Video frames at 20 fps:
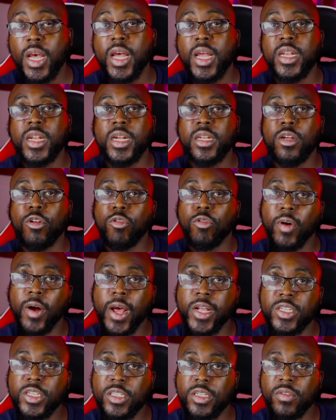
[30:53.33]
that the
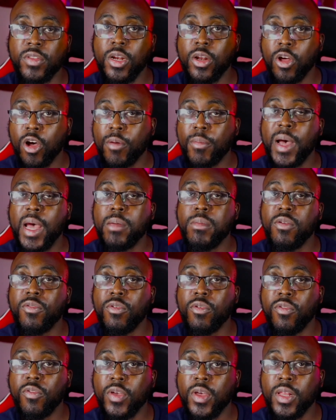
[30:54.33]
righteous of the law might be
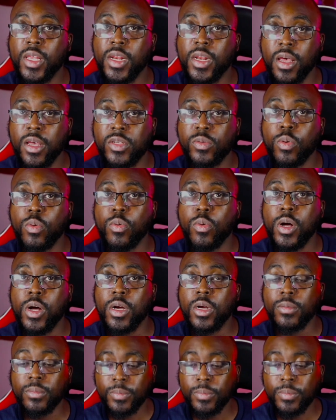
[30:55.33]
fulfilled in us who walk,